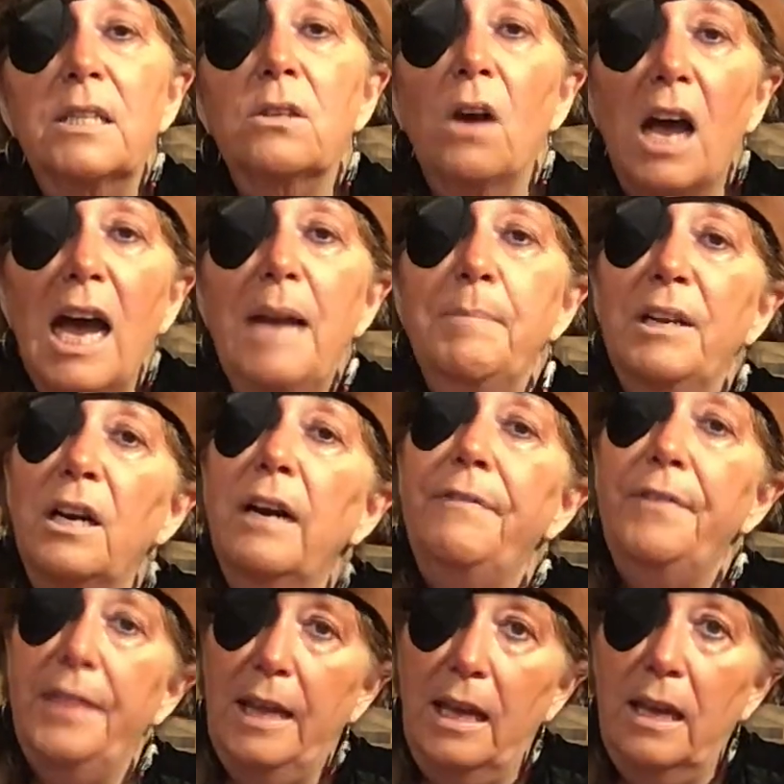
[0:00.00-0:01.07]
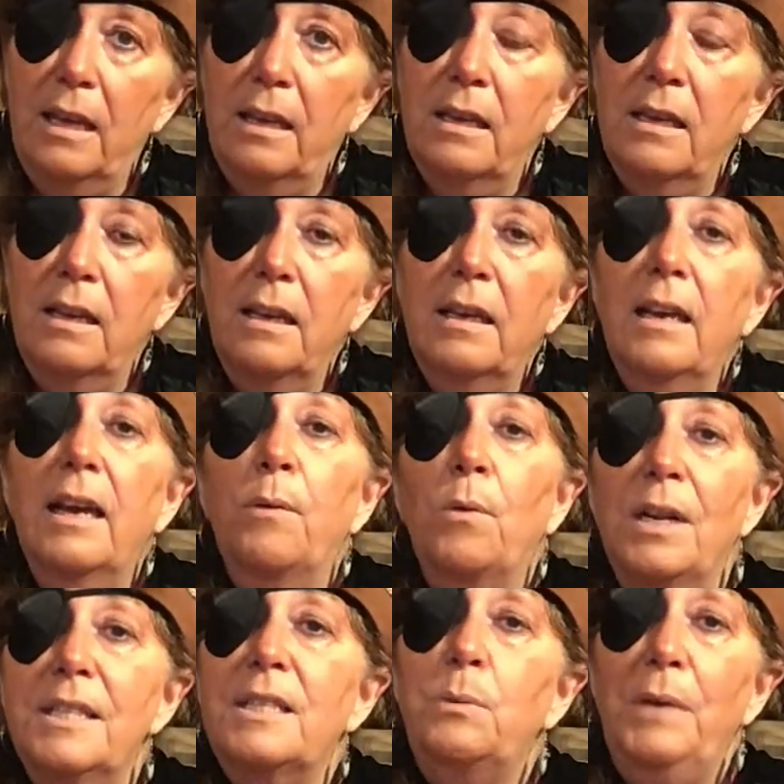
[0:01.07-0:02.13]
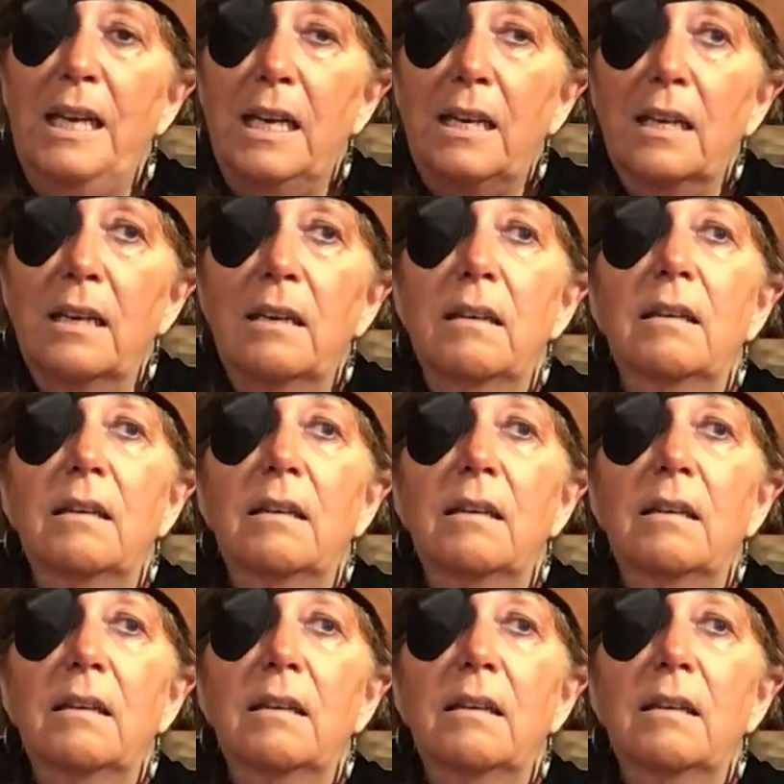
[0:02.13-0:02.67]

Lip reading: So I'm here for thee once a week.